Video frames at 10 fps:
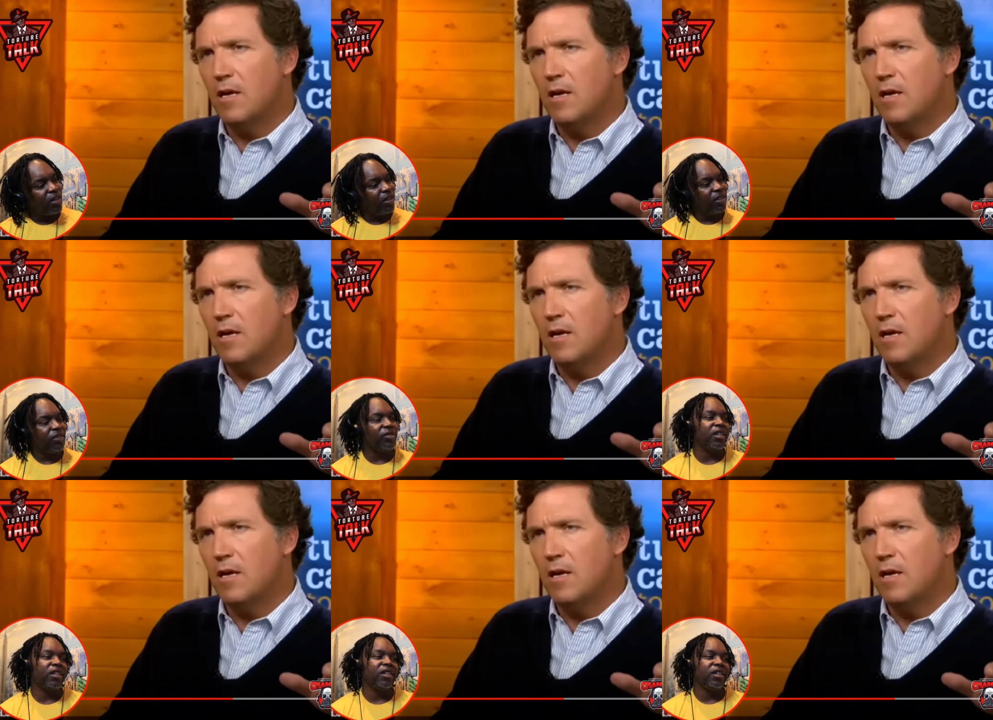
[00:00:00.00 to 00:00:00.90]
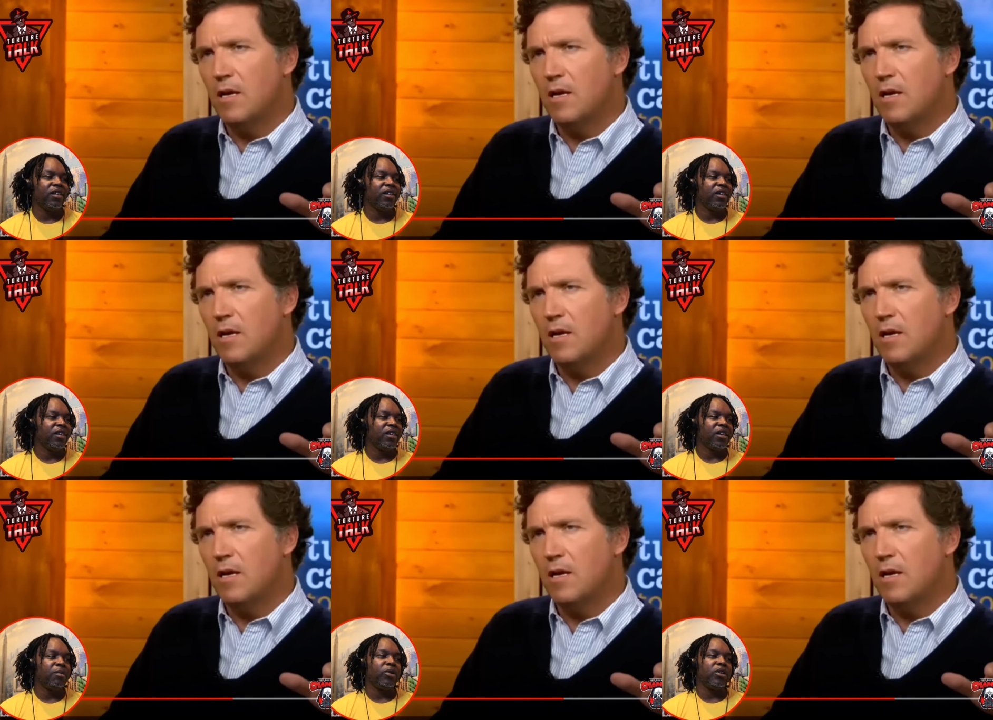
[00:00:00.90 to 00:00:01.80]
Speaker 1: He's really...
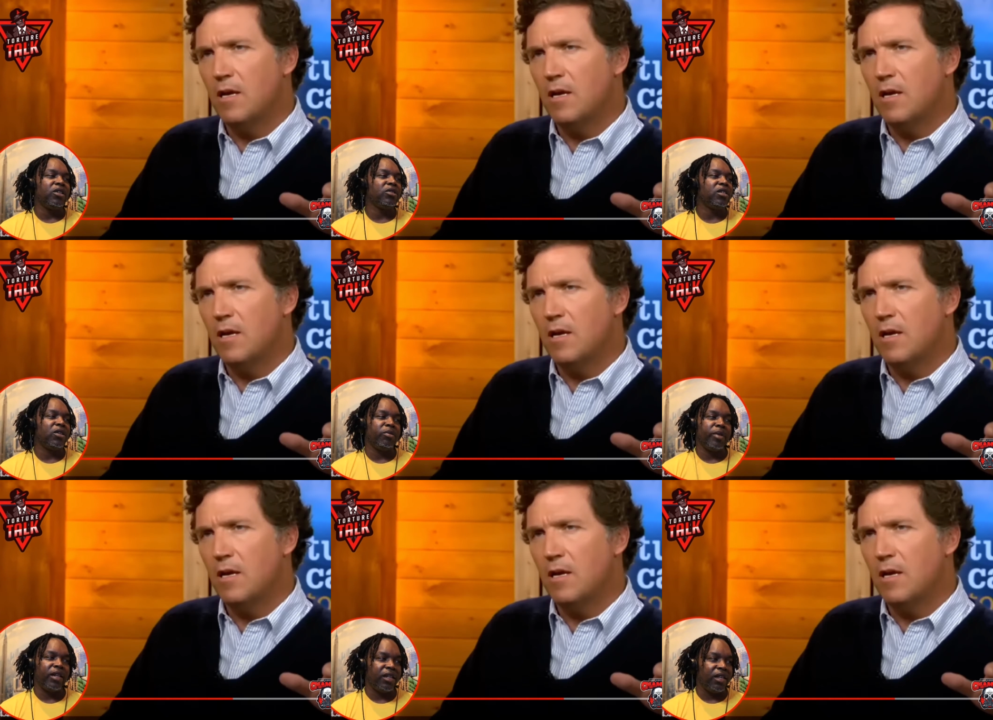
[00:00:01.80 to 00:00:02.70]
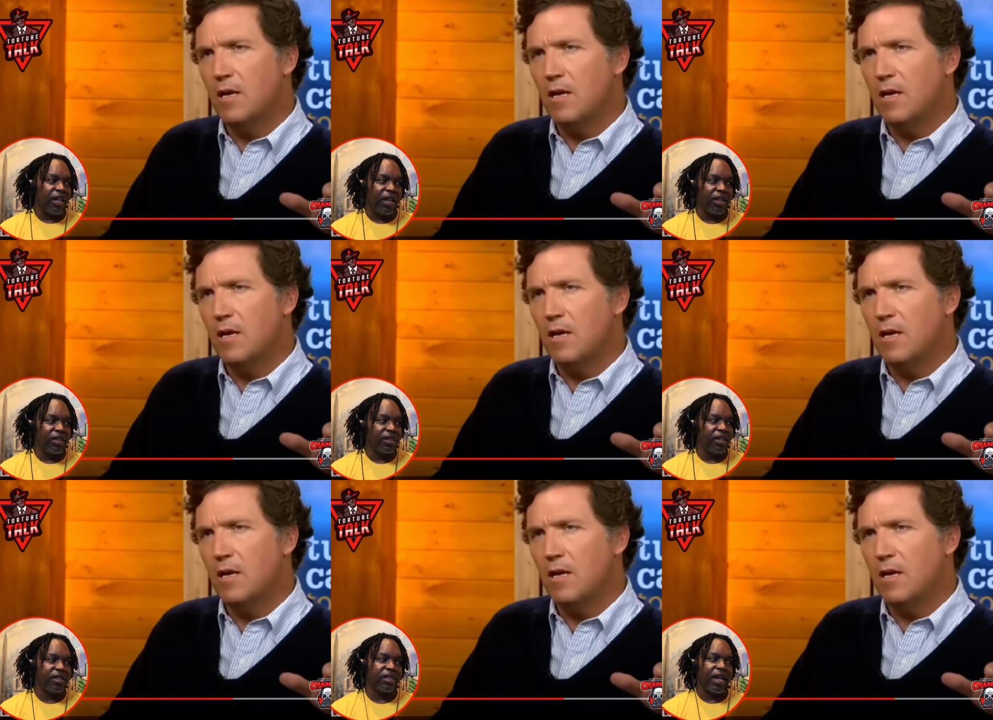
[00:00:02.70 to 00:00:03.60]
Come on, you should know better than that. Like,
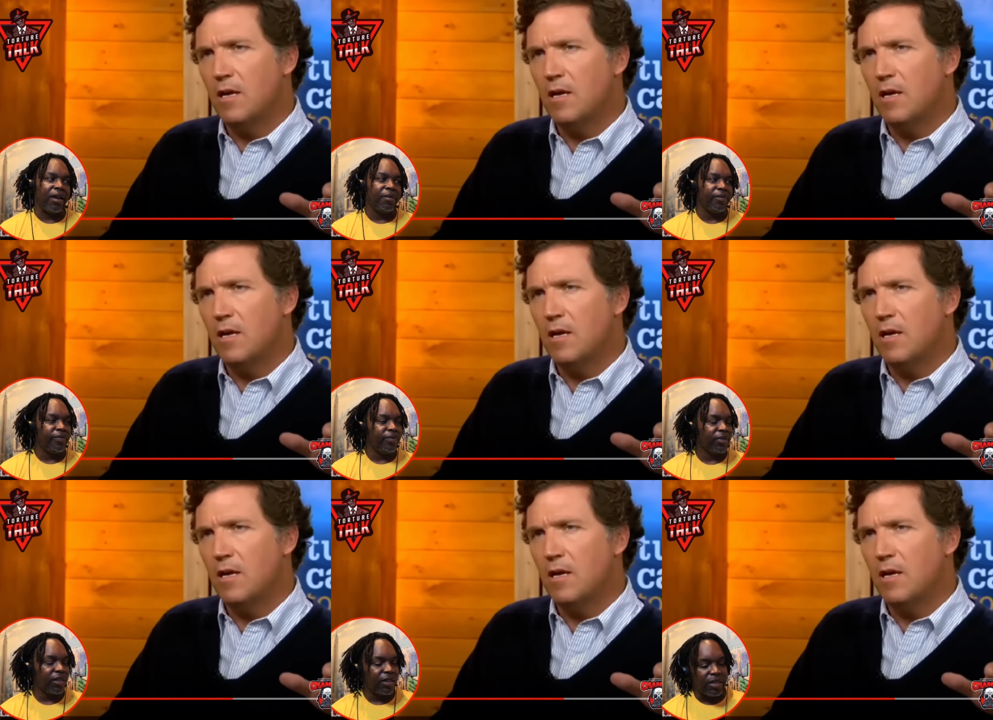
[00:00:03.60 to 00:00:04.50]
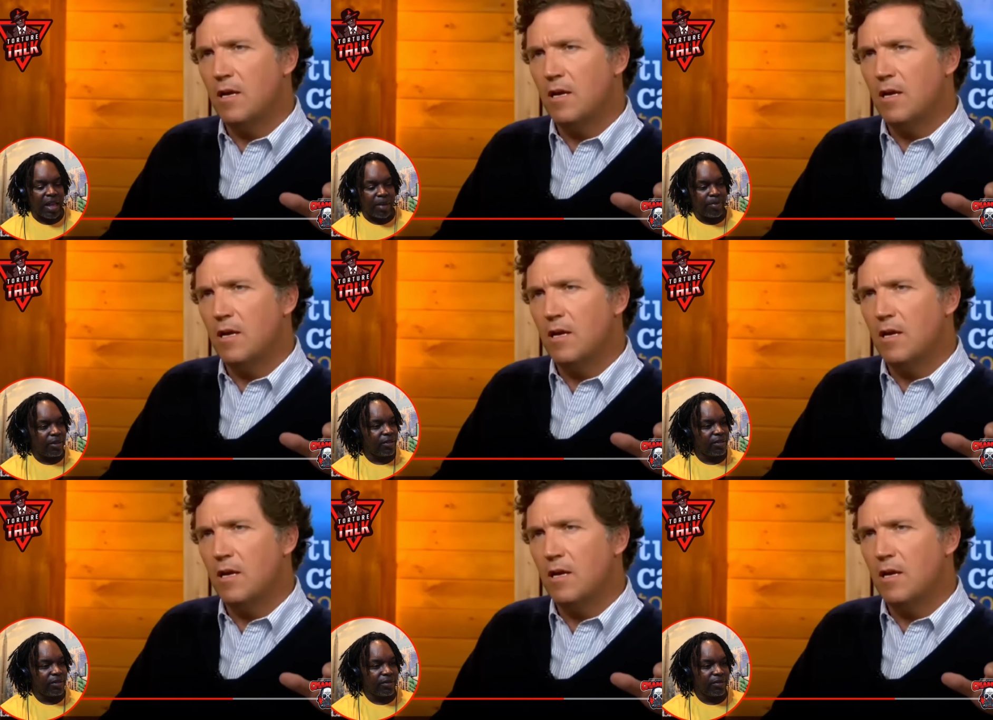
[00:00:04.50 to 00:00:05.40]
stop. Stop it.
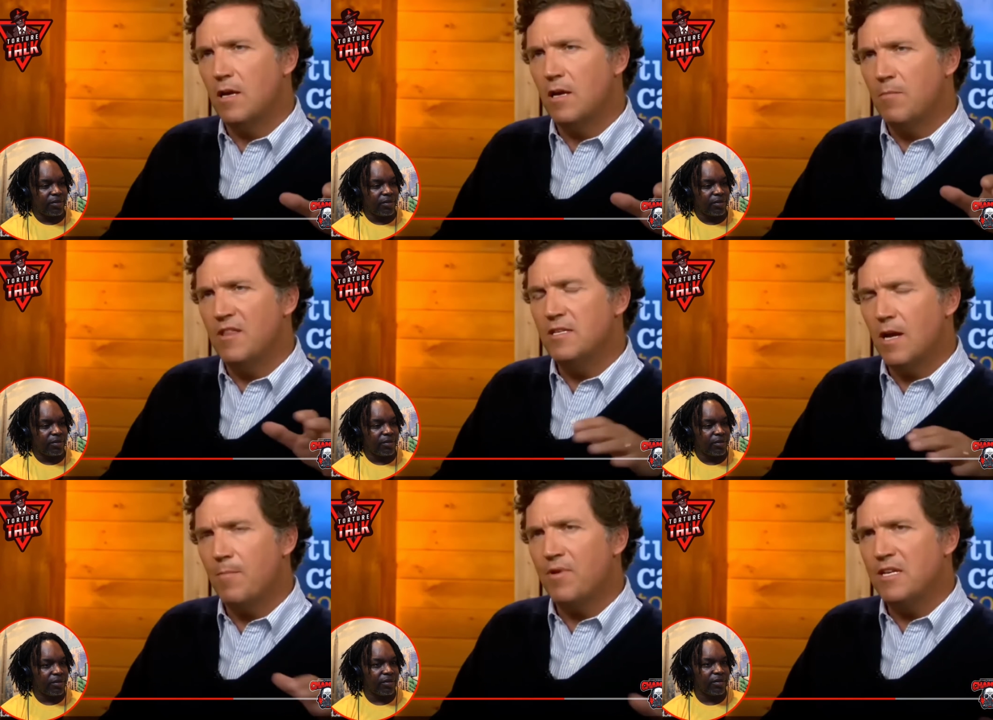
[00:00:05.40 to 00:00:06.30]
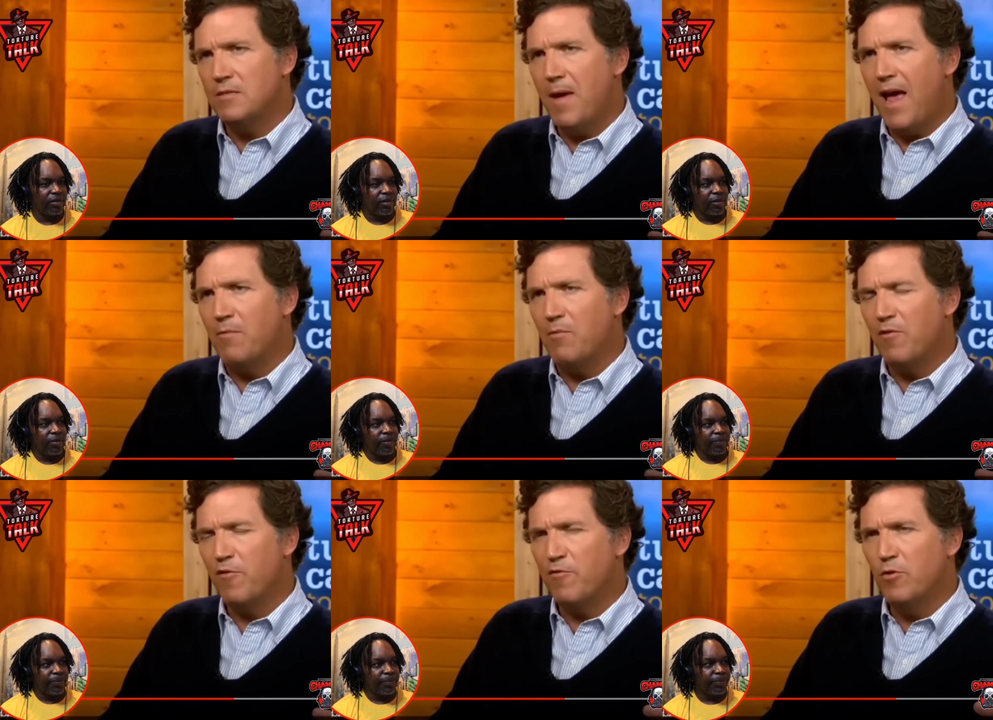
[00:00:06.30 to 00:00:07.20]
Speaker 2: Some of these companies mad
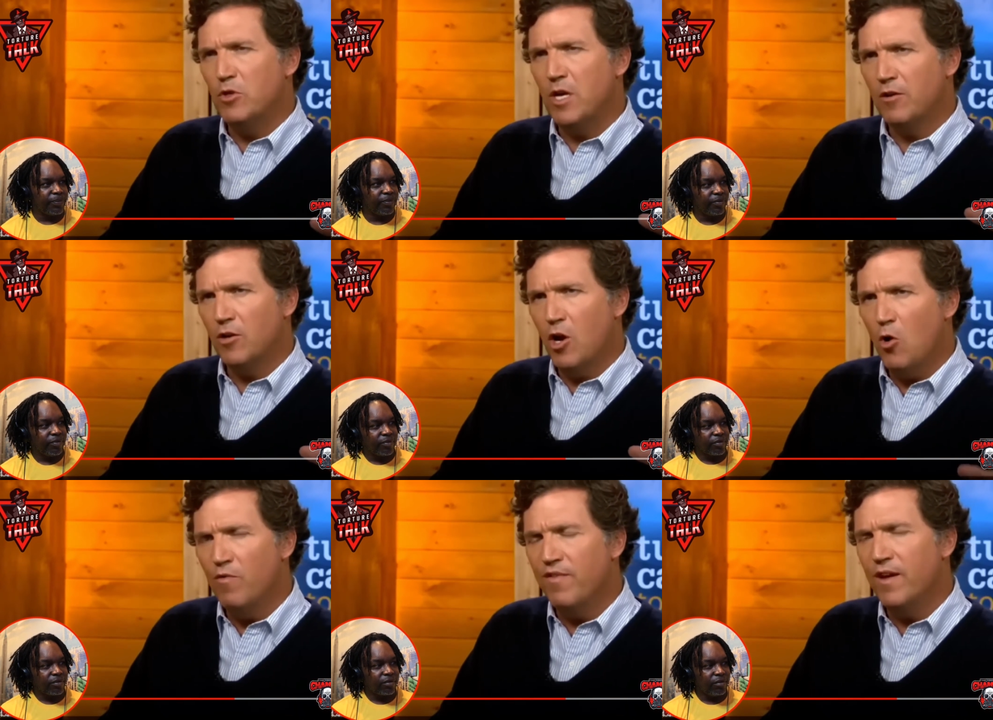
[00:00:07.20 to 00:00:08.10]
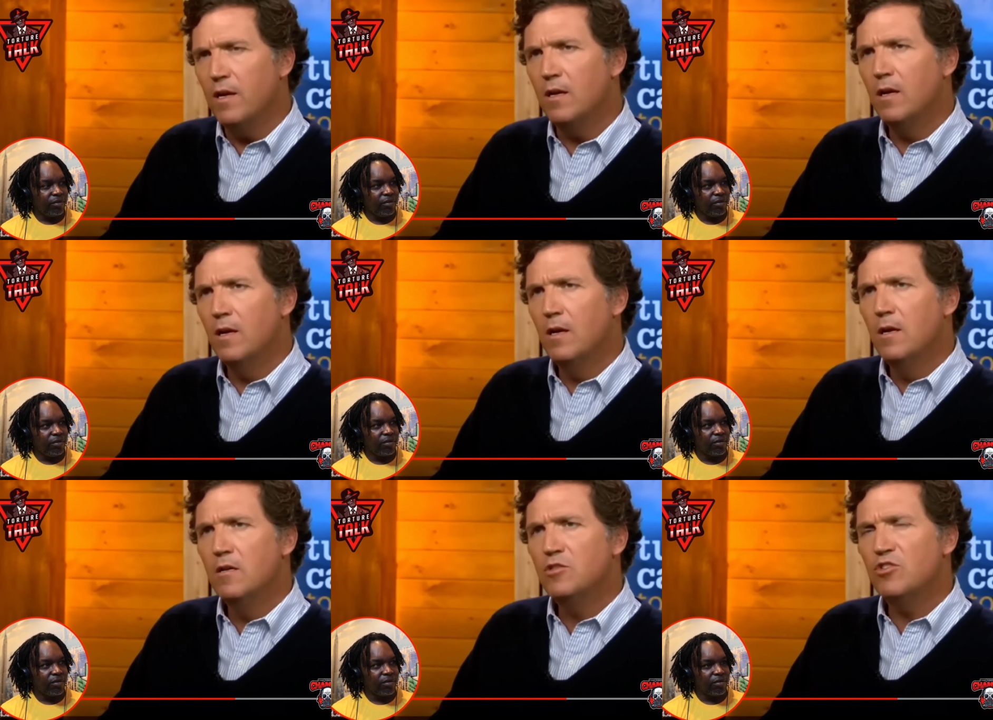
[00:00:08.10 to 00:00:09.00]
with your views on COVID.
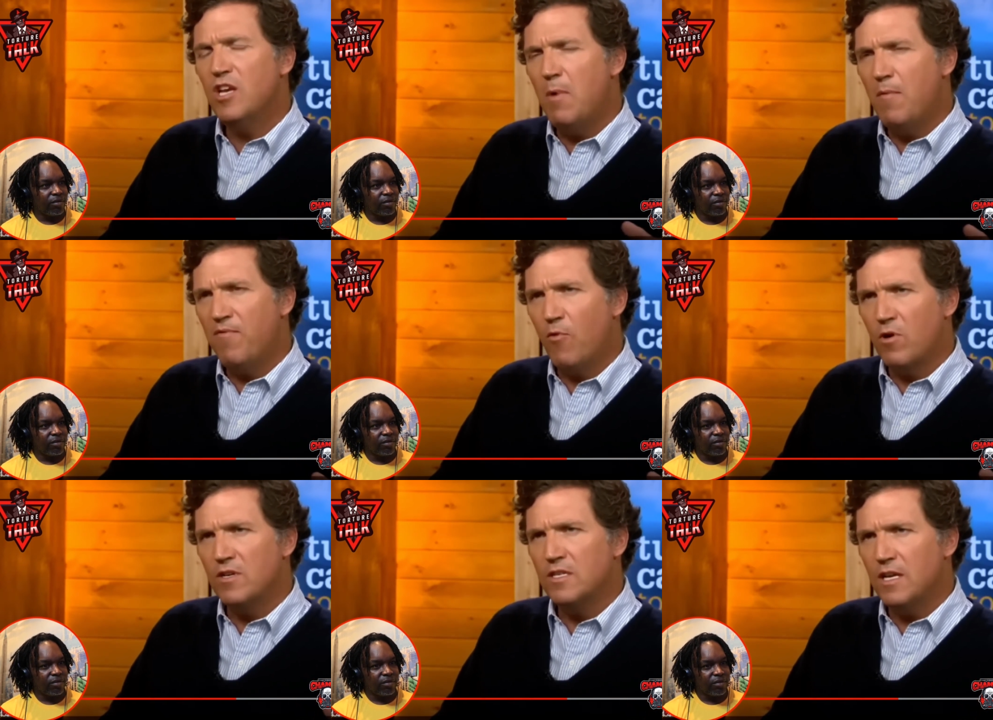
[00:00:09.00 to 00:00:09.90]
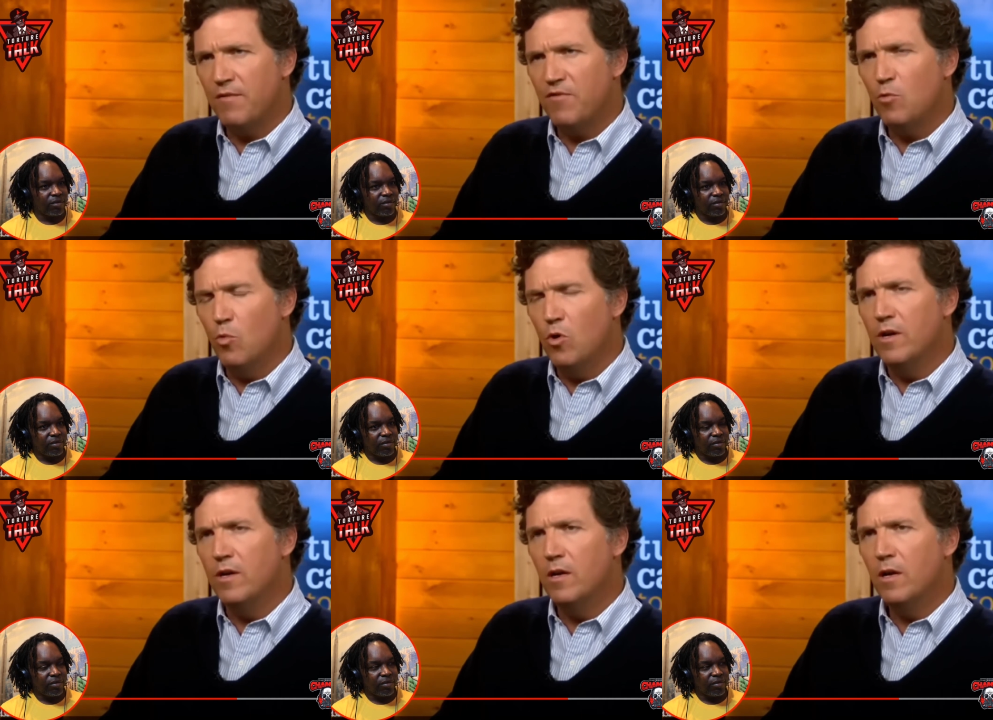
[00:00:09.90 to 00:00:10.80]
So sum up for us, if you
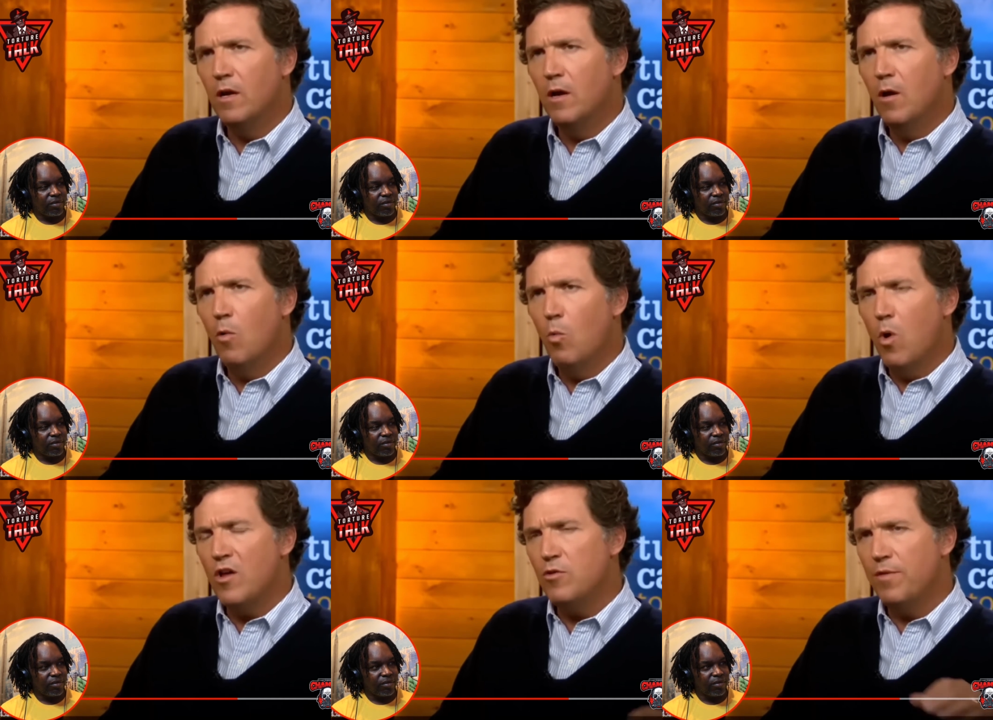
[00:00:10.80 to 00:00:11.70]
would, what